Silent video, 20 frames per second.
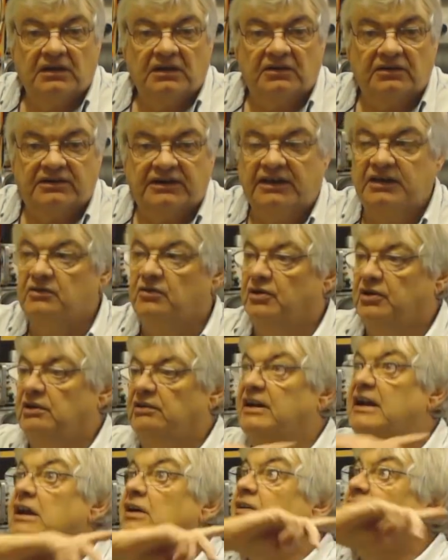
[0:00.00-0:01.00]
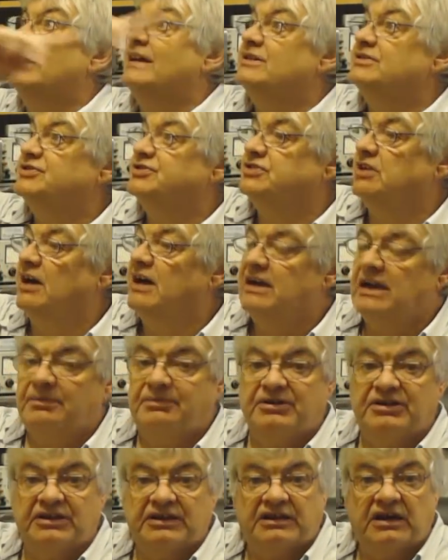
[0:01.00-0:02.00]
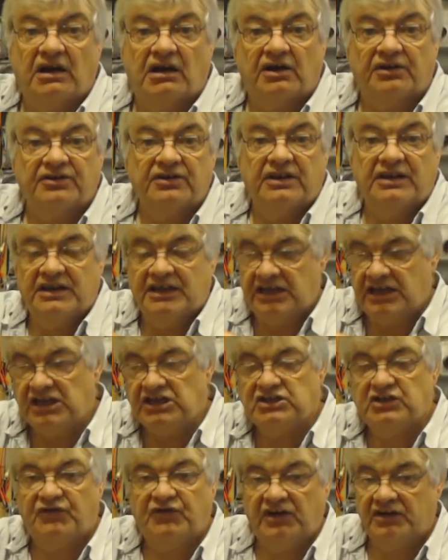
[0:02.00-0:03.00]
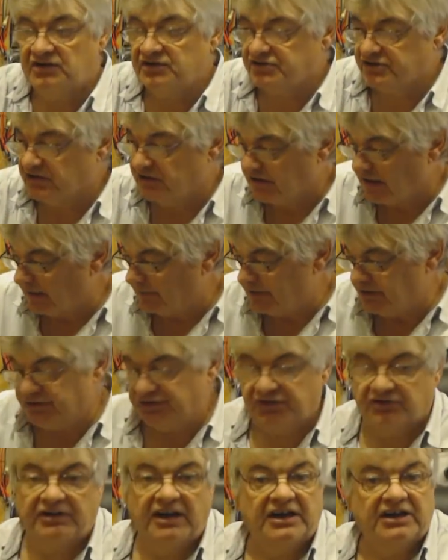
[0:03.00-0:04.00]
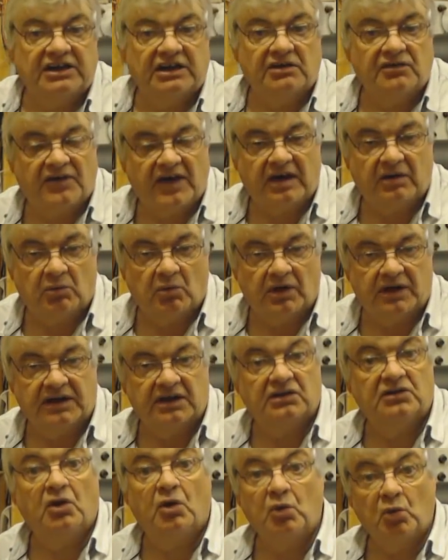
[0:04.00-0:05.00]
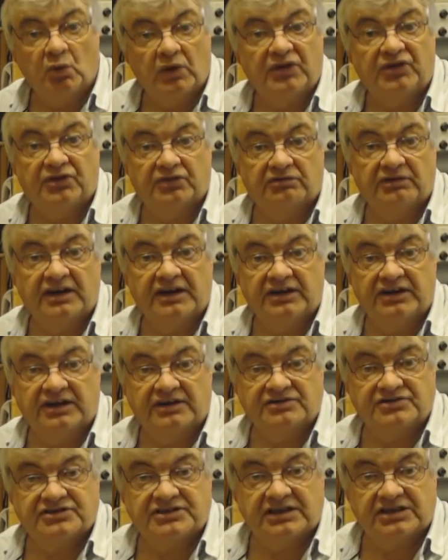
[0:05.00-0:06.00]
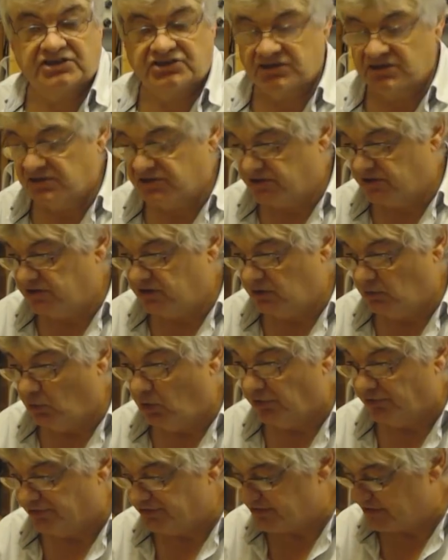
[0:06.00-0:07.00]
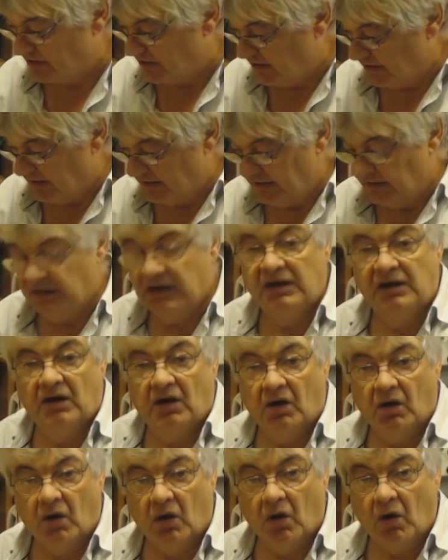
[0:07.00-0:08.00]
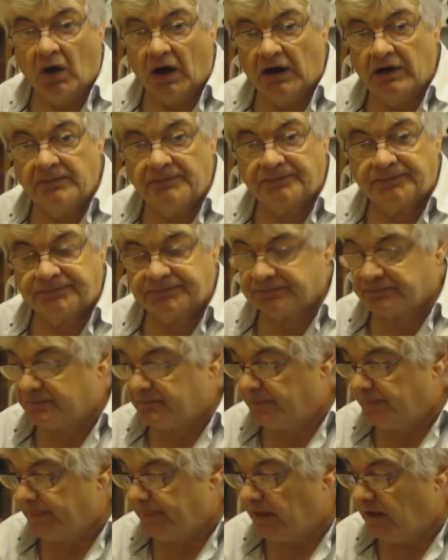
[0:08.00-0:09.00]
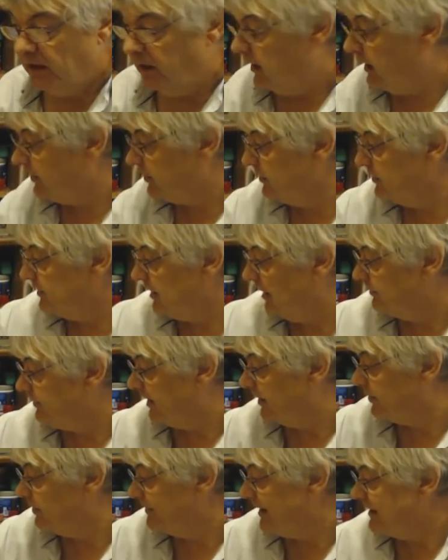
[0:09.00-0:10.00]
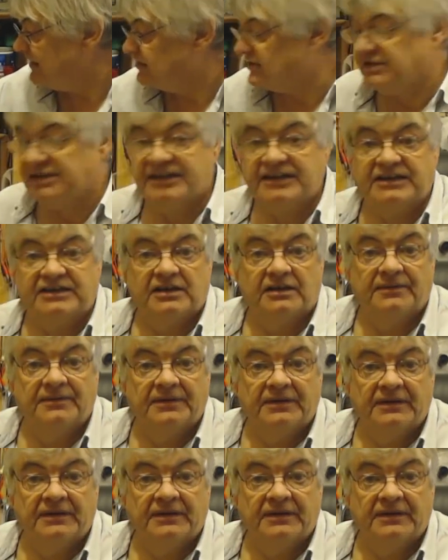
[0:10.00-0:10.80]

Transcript: okay, you've got your aerial outside up in the garden, interference can come into the radio that way along with the radio stations that you want, or it can come down the mains lead,